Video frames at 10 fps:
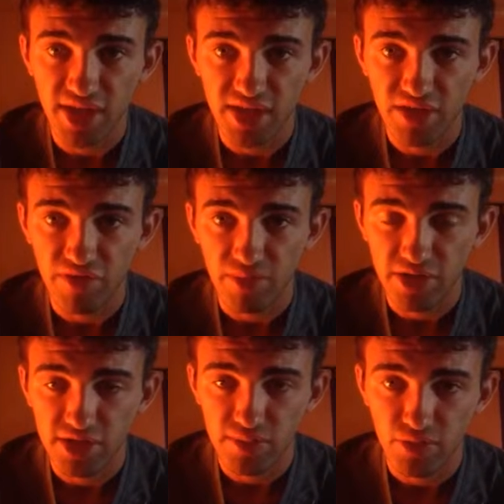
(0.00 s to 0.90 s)
scientific
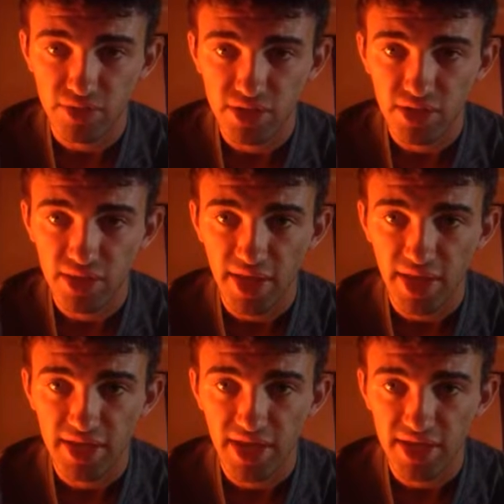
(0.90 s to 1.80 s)
principles
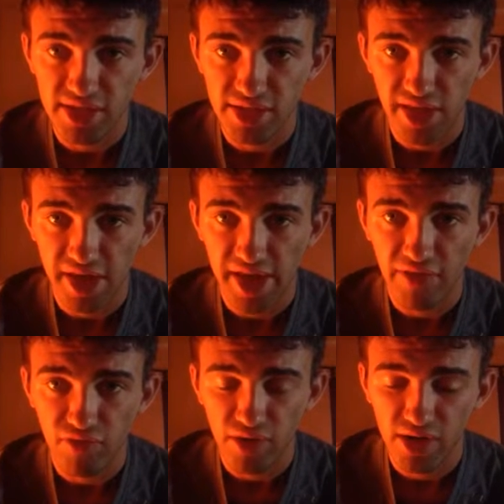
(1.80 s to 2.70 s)
that Tesla laid
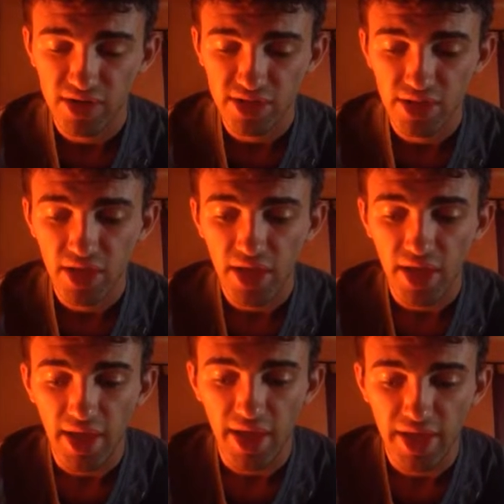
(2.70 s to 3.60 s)
out for us,
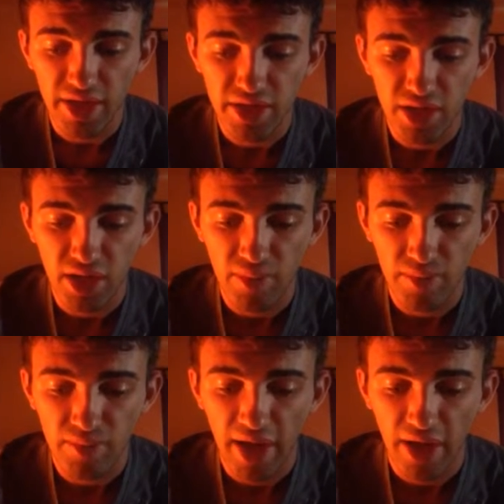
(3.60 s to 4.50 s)
and
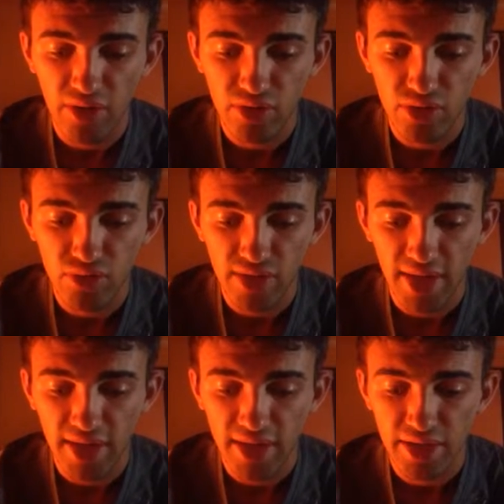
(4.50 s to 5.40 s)
how you
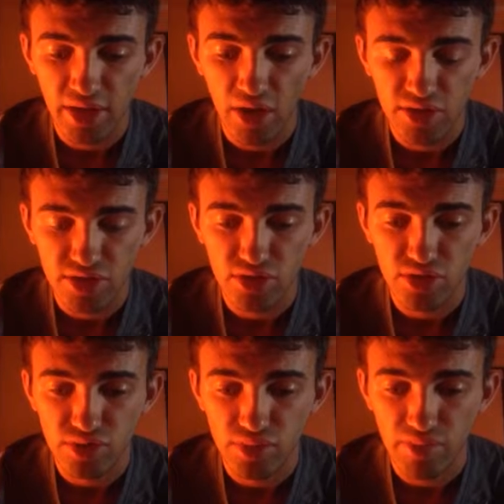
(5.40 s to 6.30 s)
can also
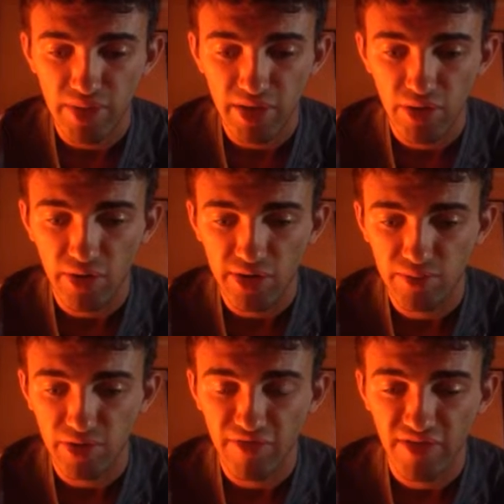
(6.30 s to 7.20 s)
make your orgone
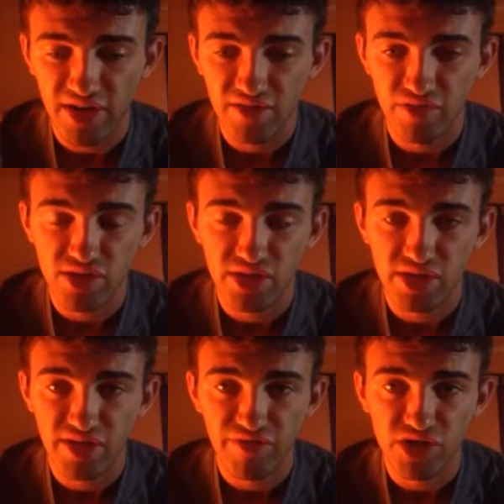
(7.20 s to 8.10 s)
more effective using
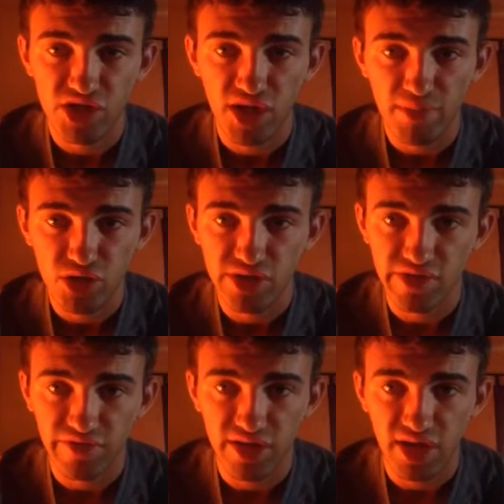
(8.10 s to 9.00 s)
different geometries
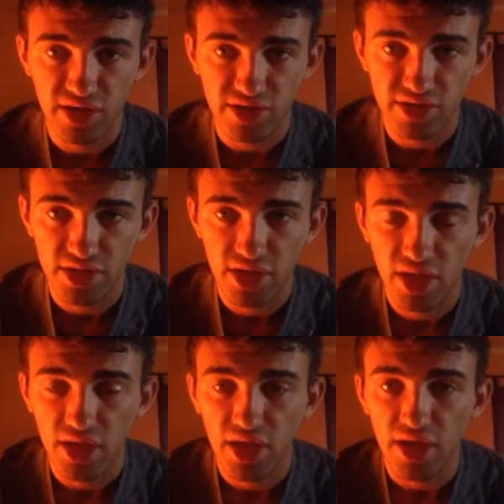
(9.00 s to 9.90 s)
of conductors.
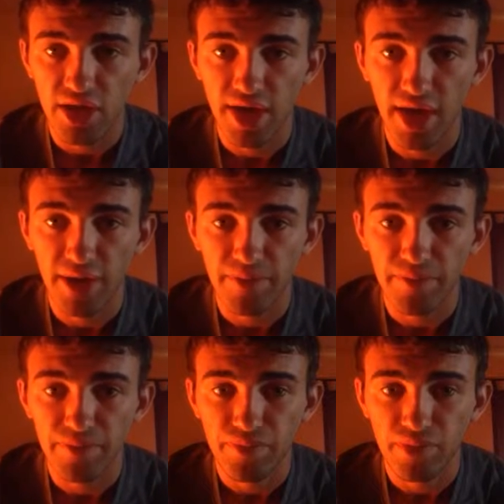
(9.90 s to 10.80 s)
Now,
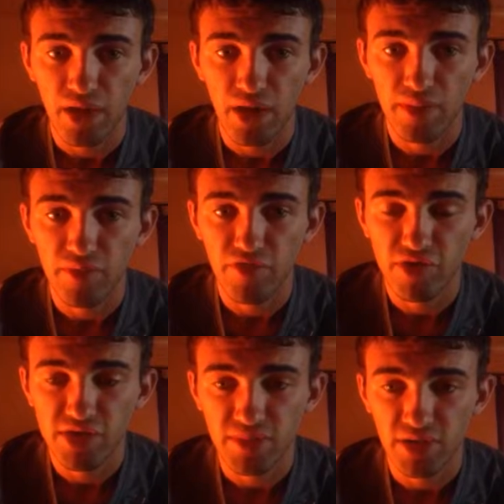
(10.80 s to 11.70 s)

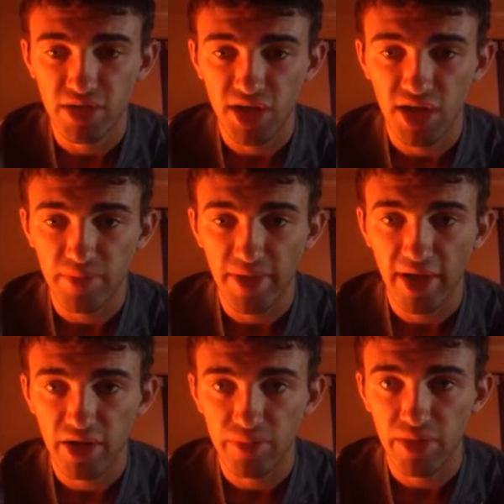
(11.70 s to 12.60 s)
first I'm going to talk about
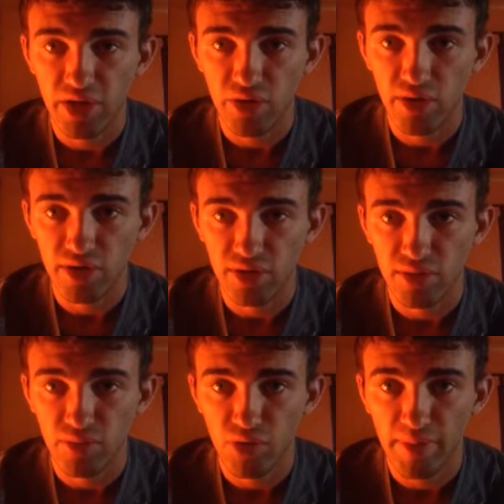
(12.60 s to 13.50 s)
how to make your
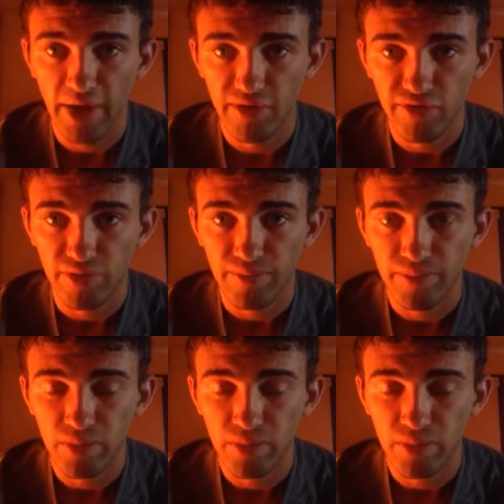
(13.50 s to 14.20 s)
orgone more powerful.